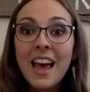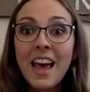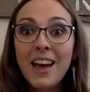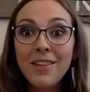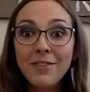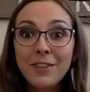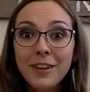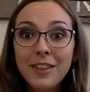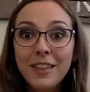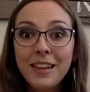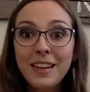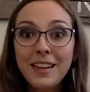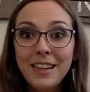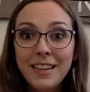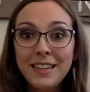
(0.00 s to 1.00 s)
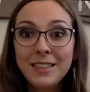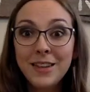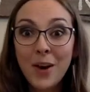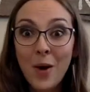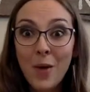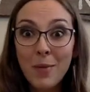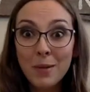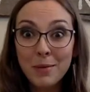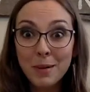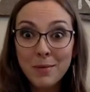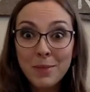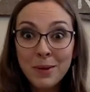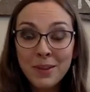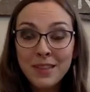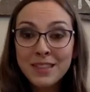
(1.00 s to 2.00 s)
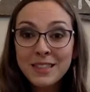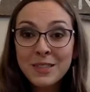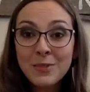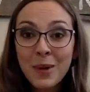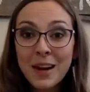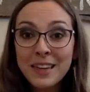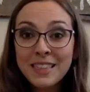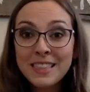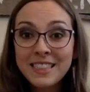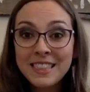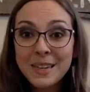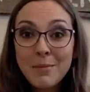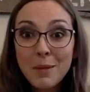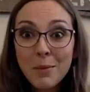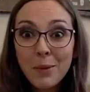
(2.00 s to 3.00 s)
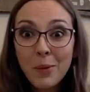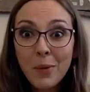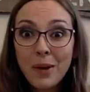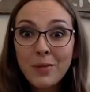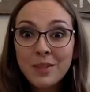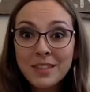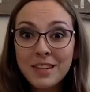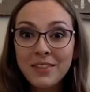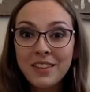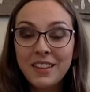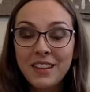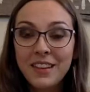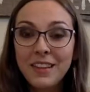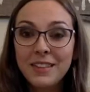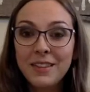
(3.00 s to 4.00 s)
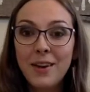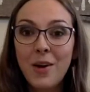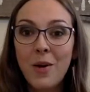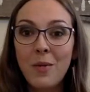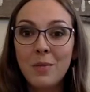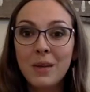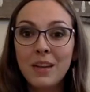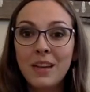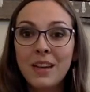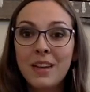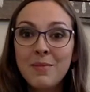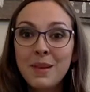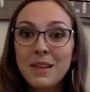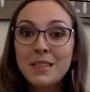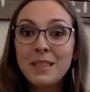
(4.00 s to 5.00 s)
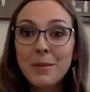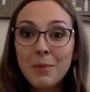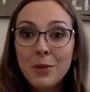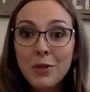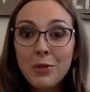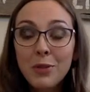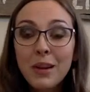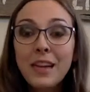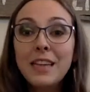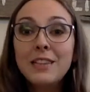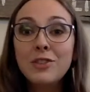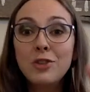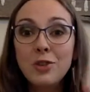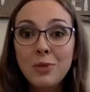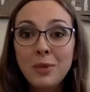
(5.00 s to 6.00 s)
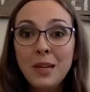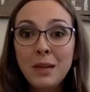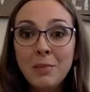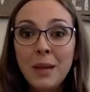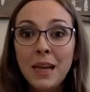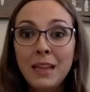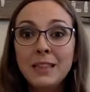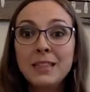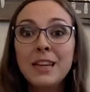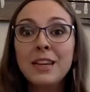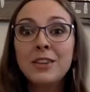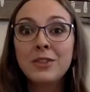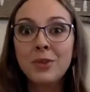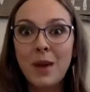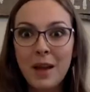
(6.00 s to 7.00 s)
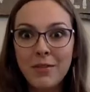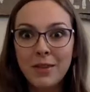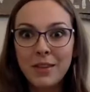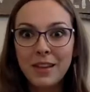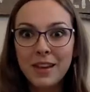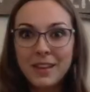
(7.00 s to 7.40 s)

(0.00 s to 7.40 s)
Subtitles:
Everything needs a home. Remember, this is why tip number 1 was everything needs a home. Because number 3 is you need bins, so everything